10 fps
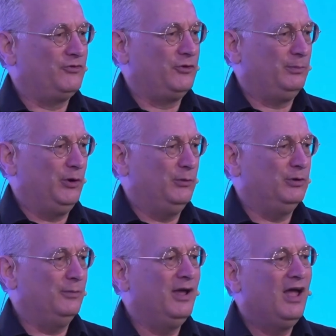of the
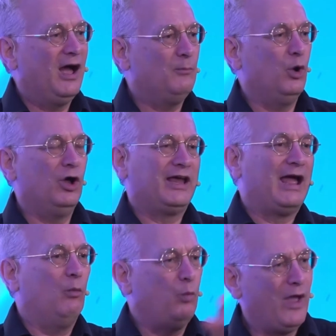problem, and work
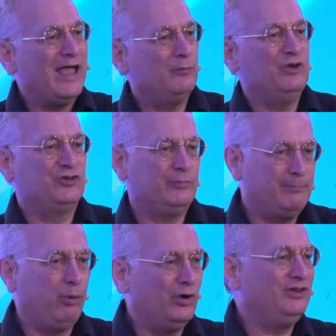out where we should be
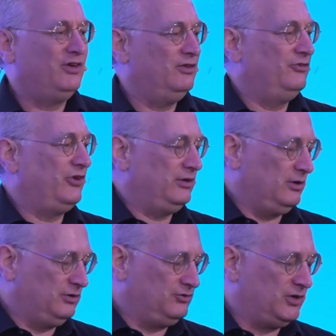pointing the
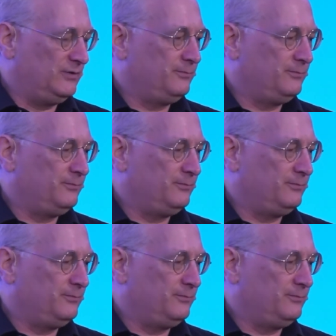technology.